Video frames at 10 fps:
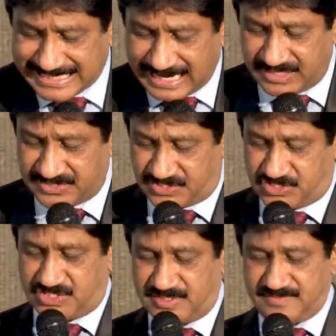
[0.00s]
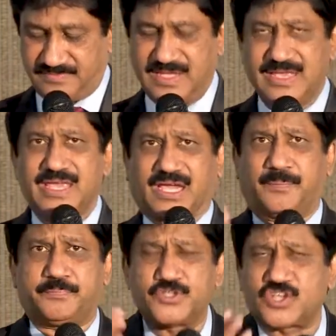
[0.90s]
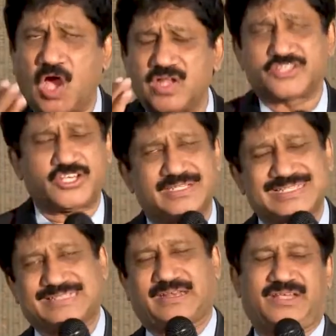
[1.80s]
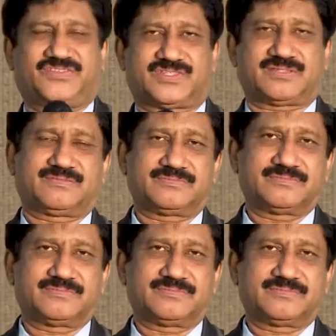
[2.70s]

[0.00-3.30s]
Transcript: Christ. Put on Jesus Christ.